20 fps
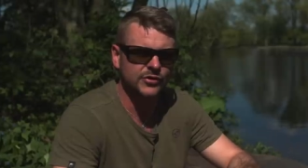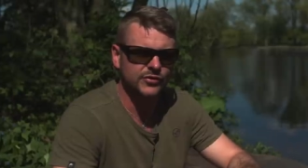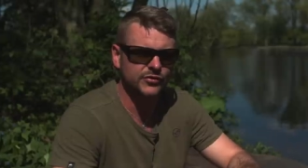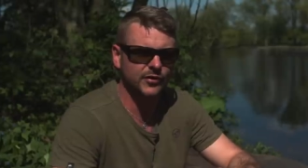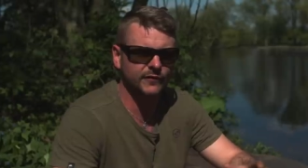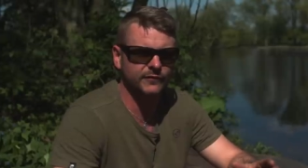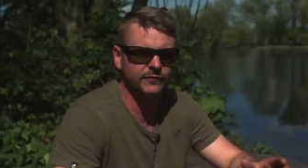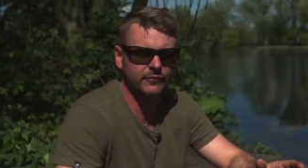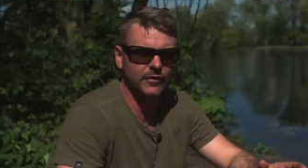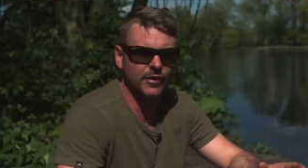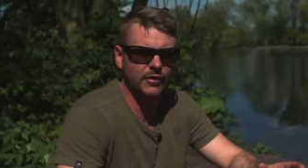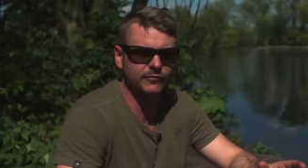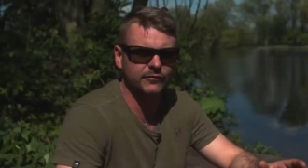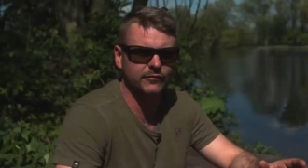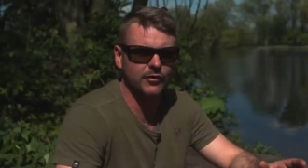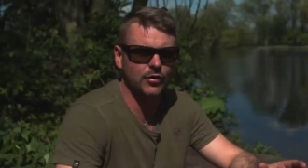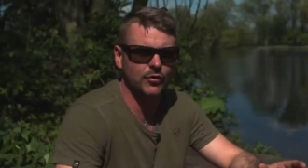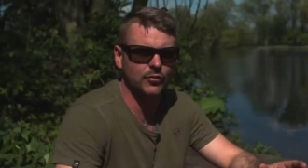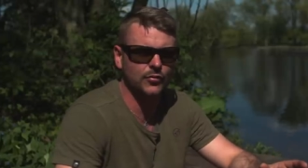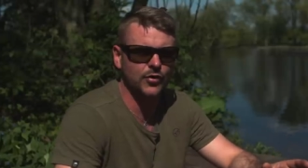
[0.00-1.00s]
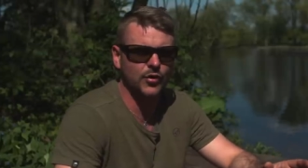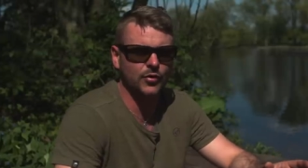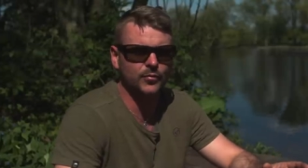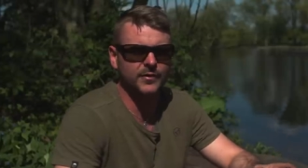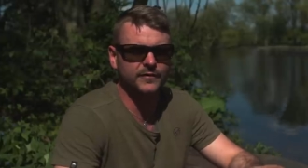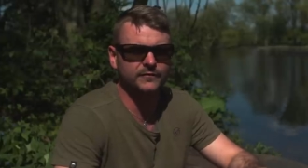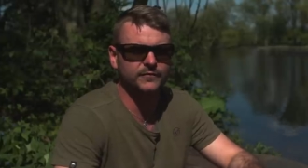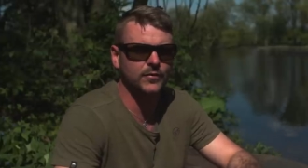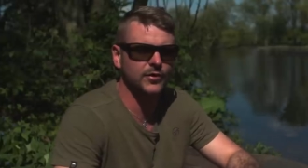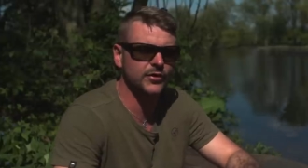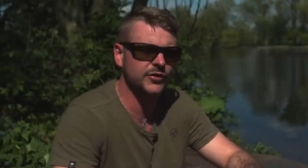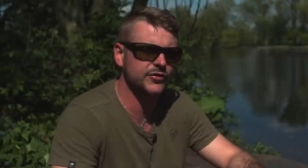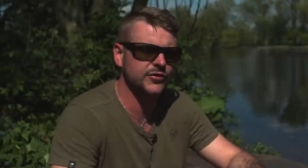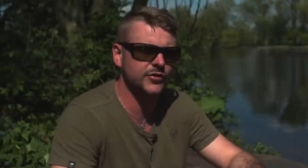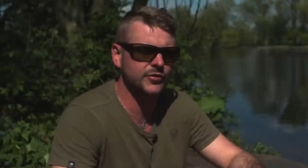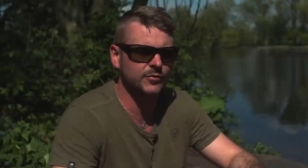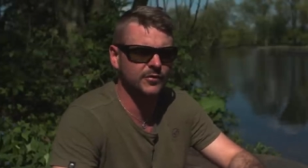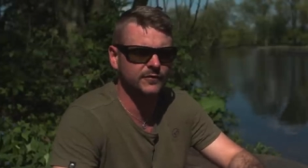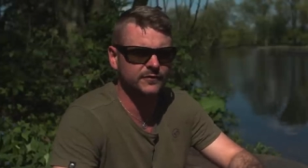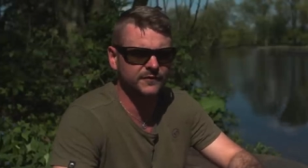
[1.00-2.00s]
sort of on her own or with one or
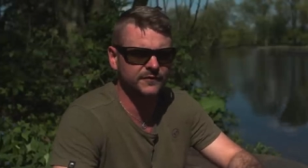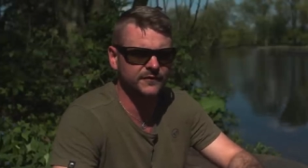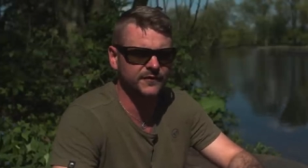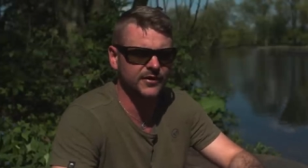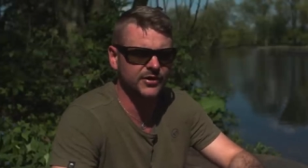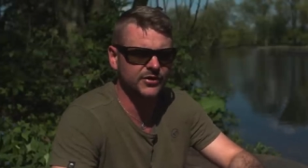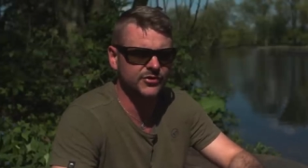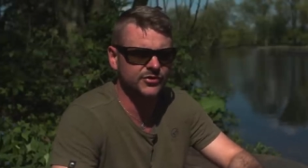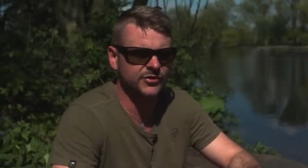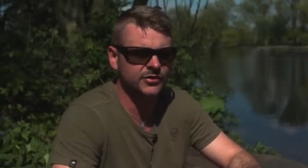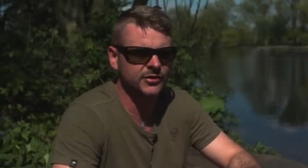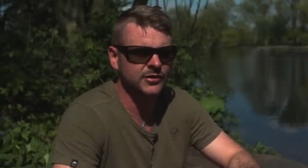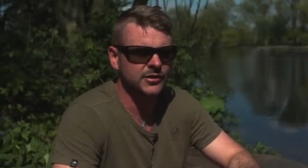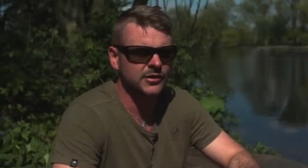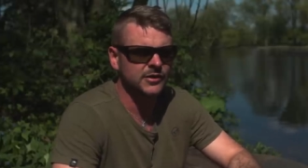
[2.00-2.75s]
two other fish.